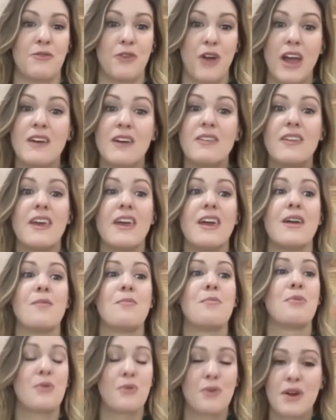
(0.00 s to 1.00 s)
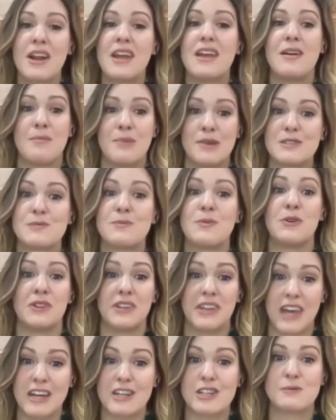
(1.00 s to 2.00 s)
frankly, pretty abysmal
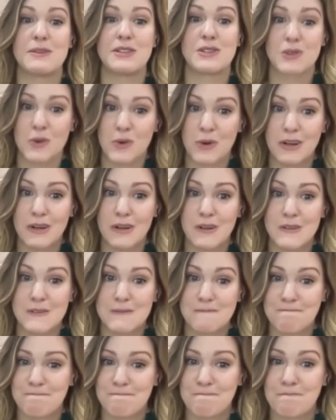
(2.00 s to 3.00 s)
engagement scores.